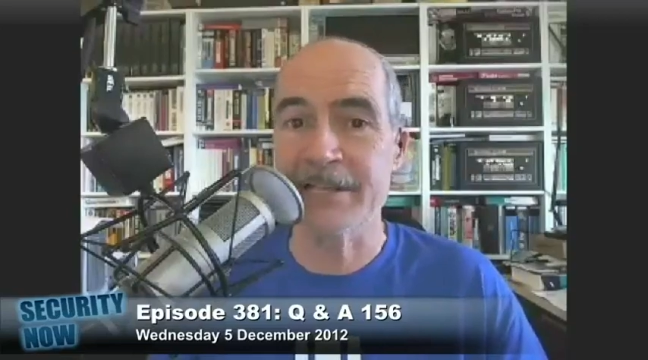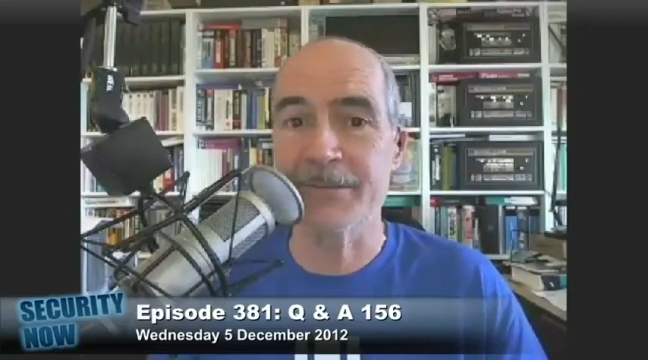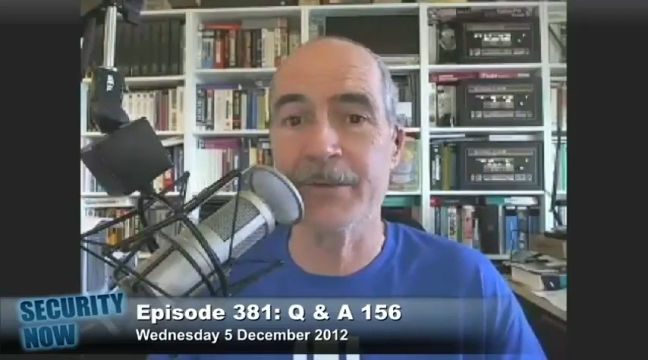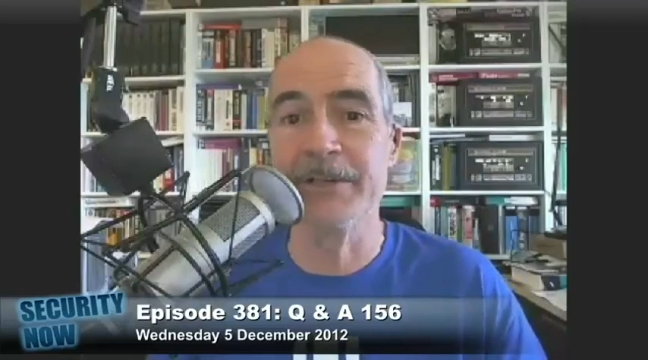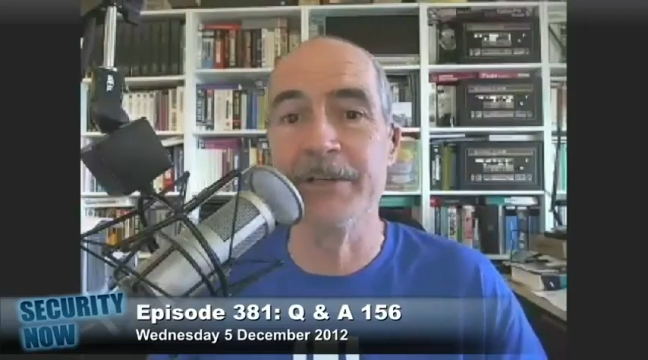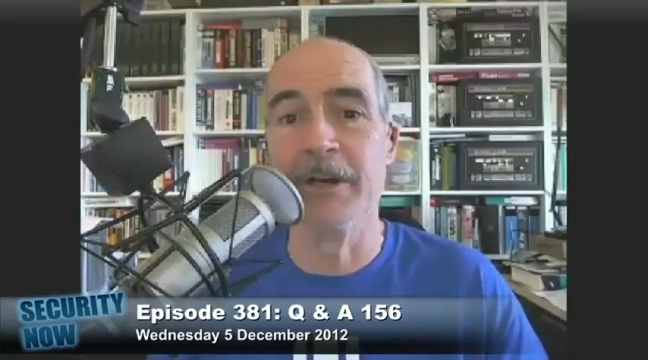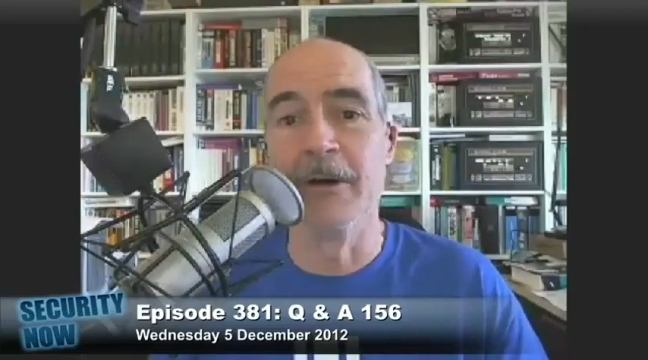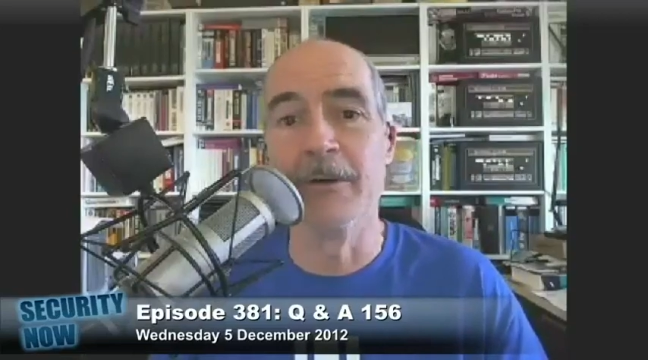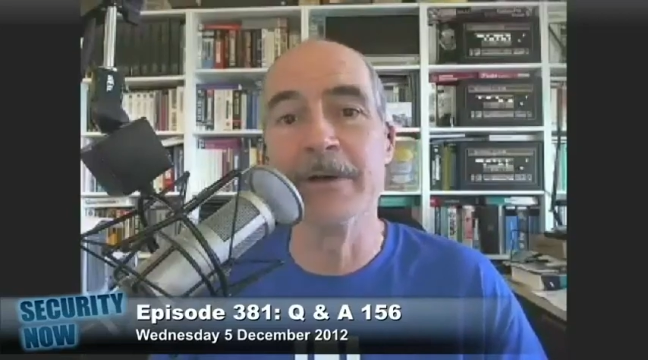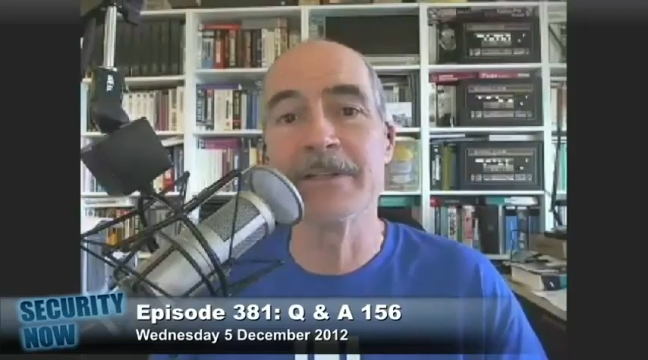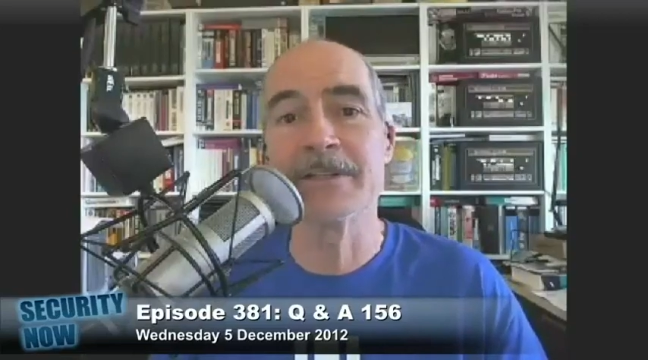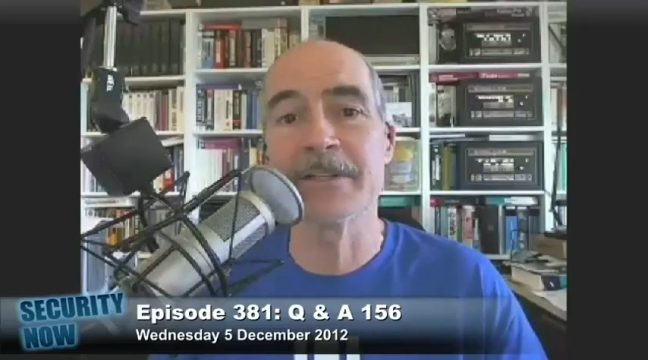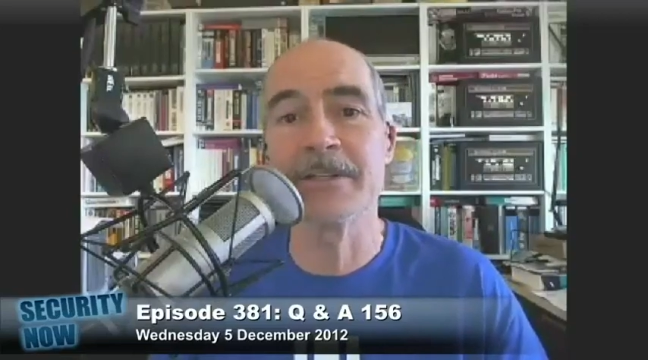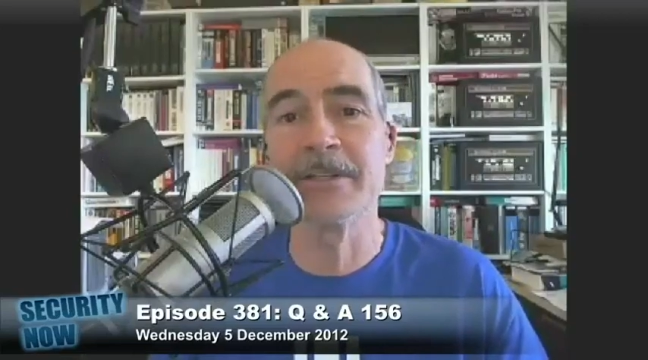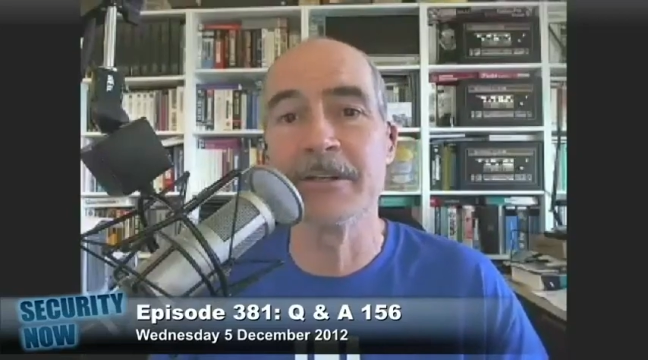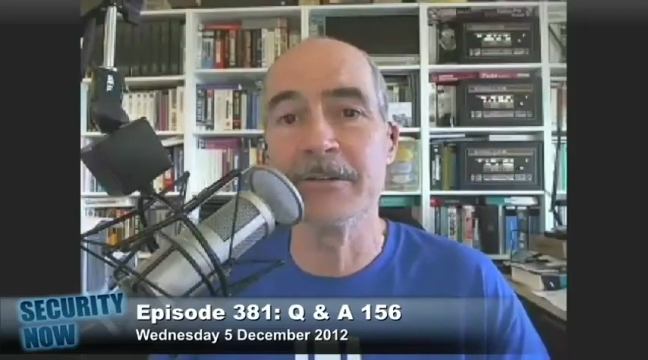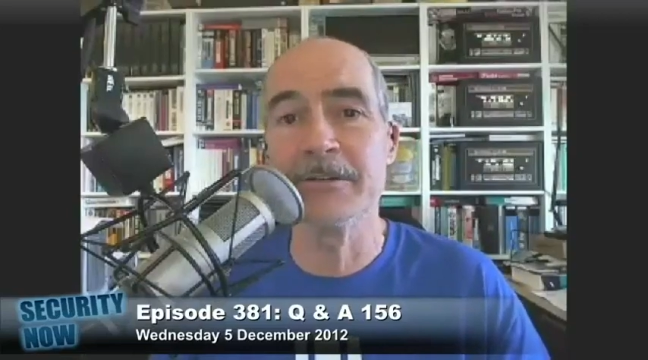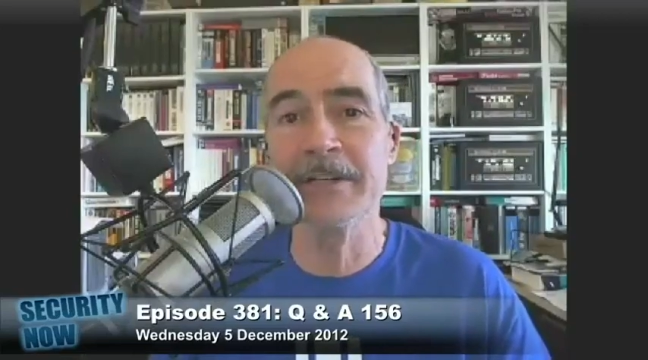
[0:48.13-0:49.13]
as we know
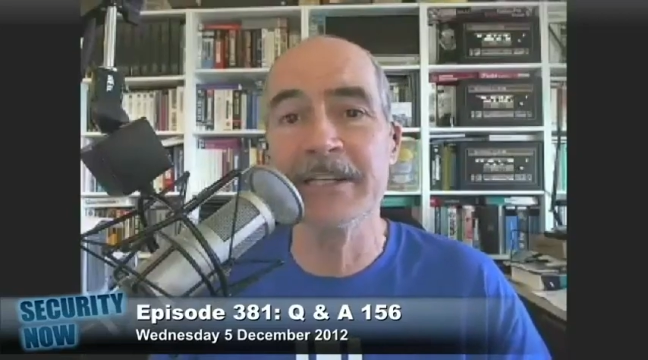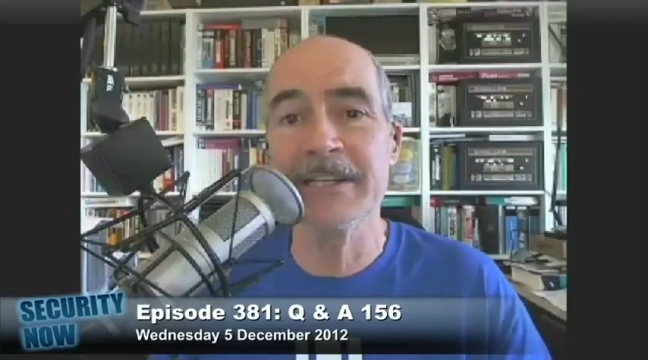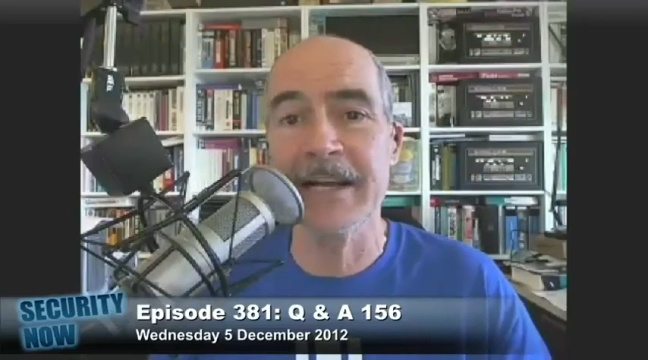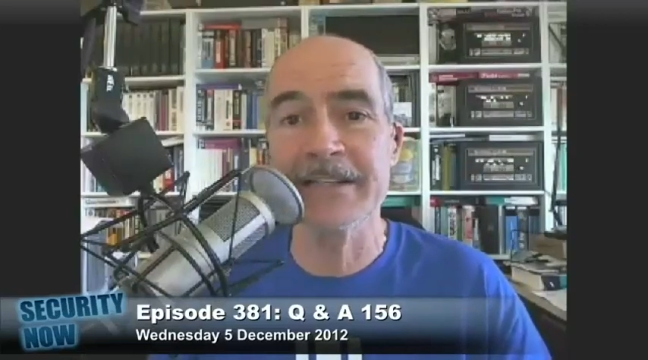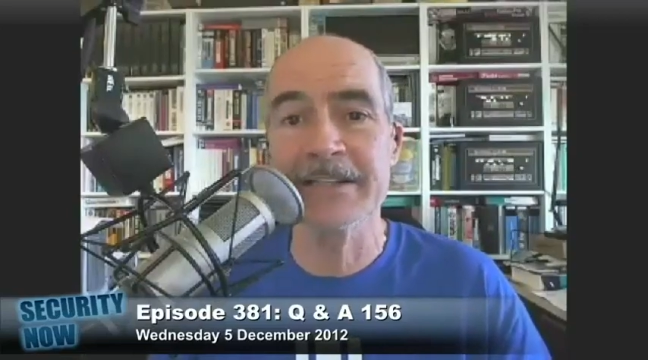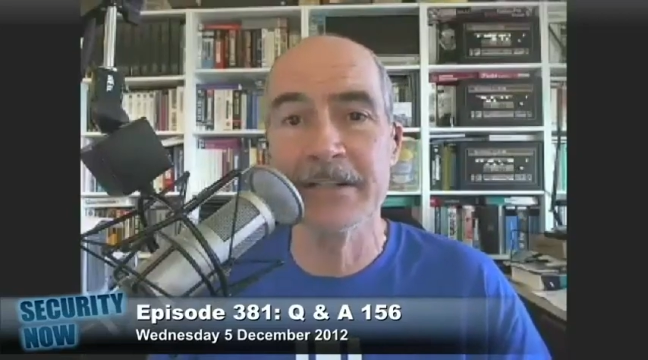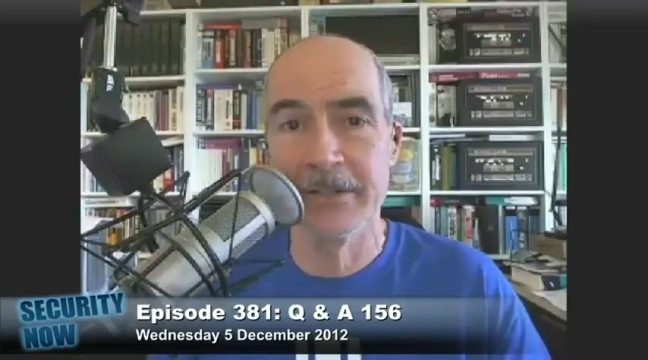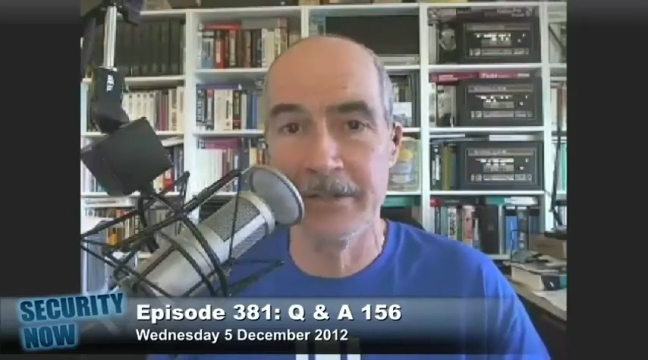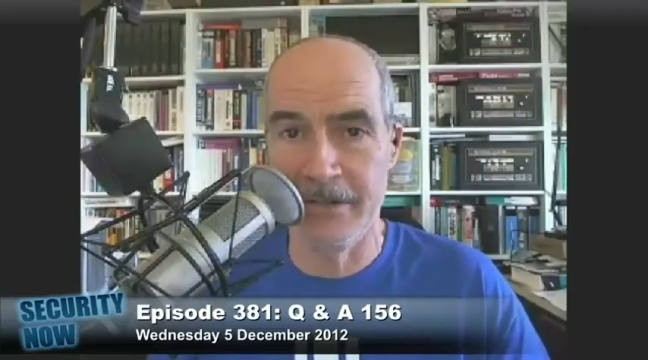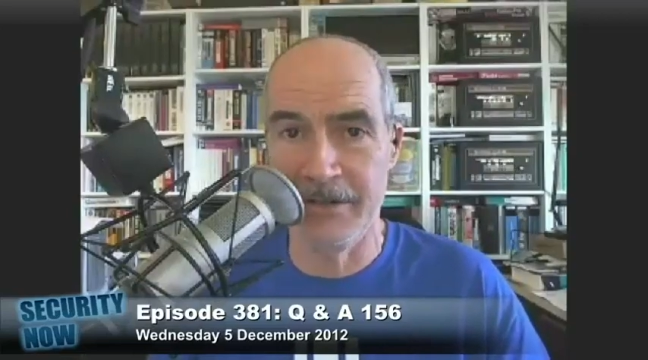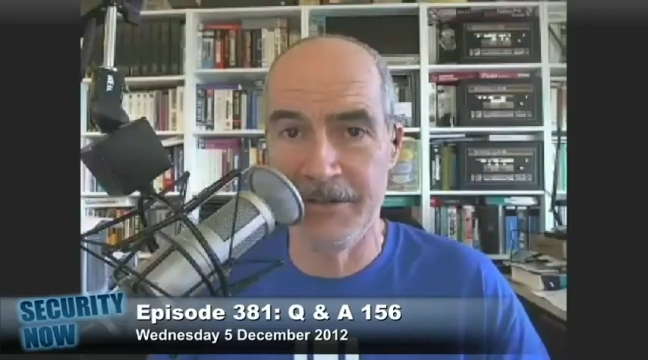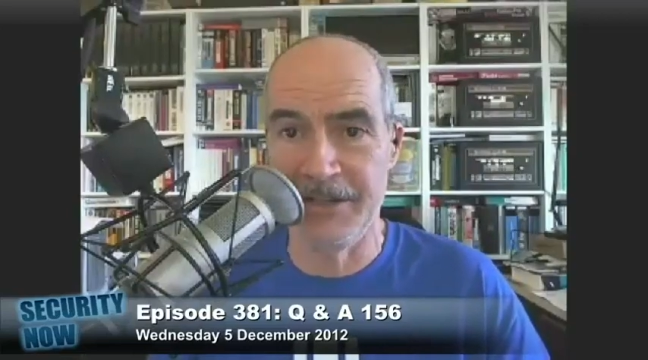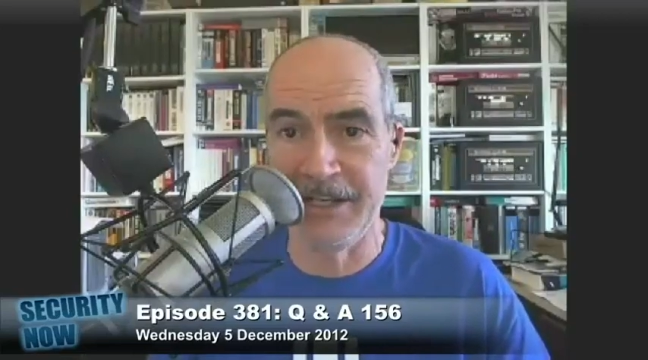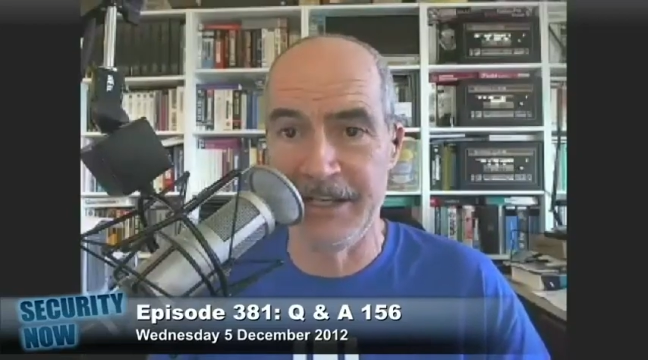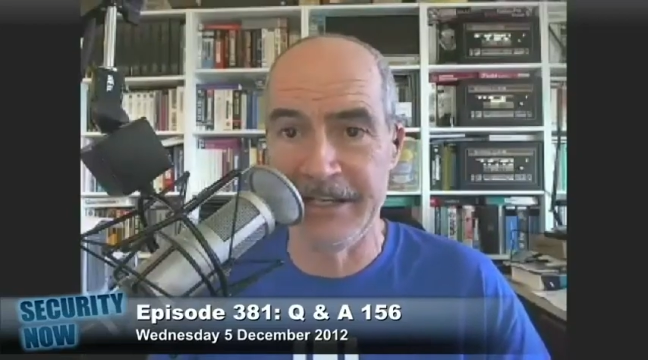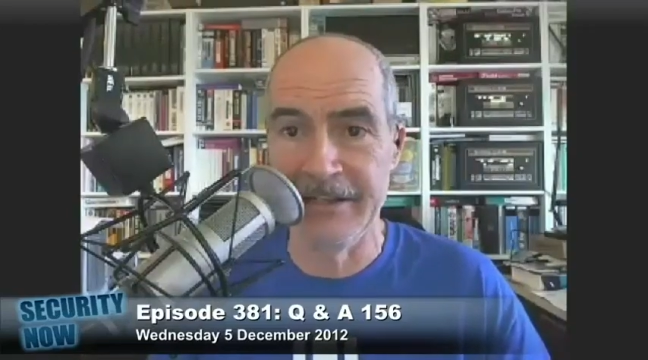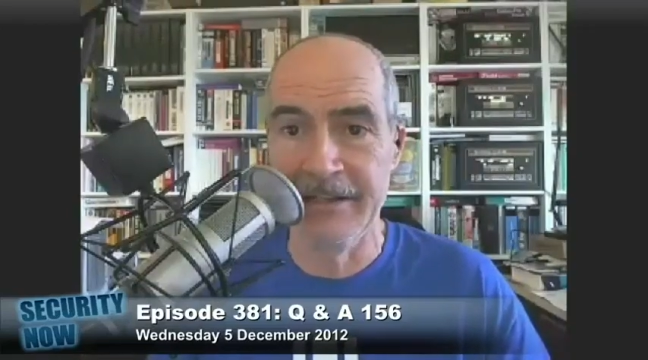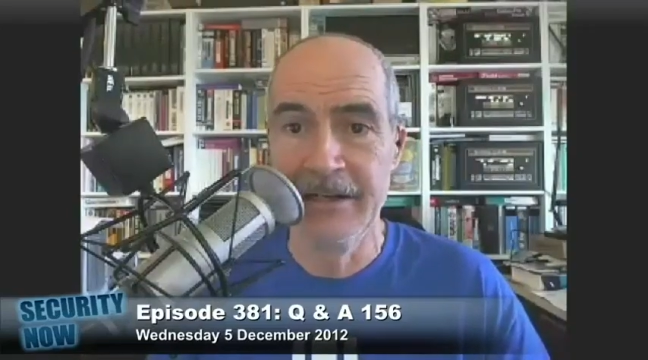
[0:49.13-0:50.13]
in security, that's a
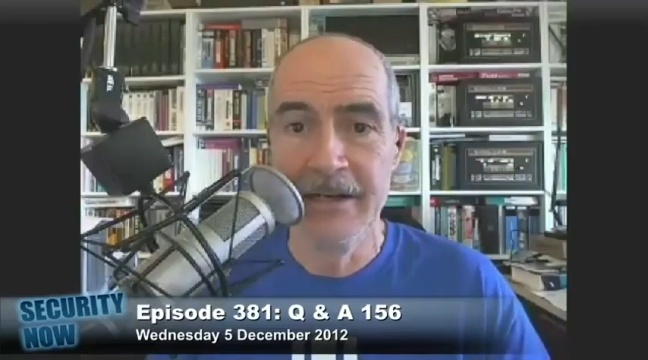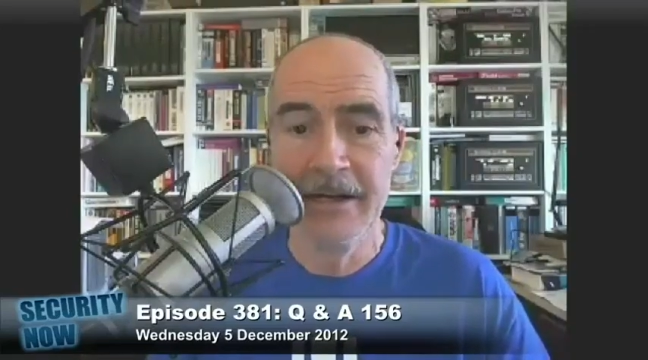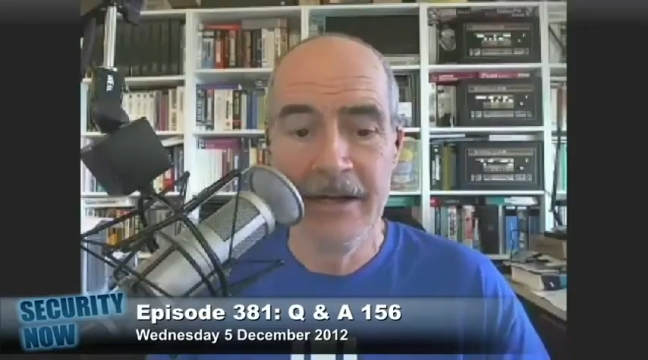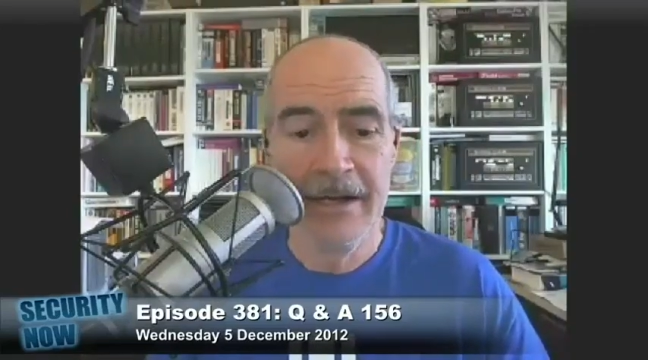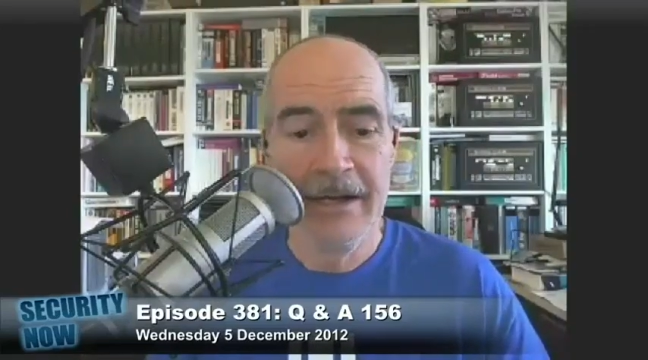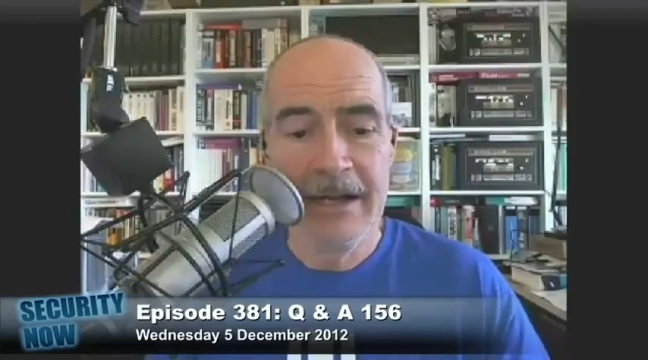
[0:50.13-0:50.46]
good thing.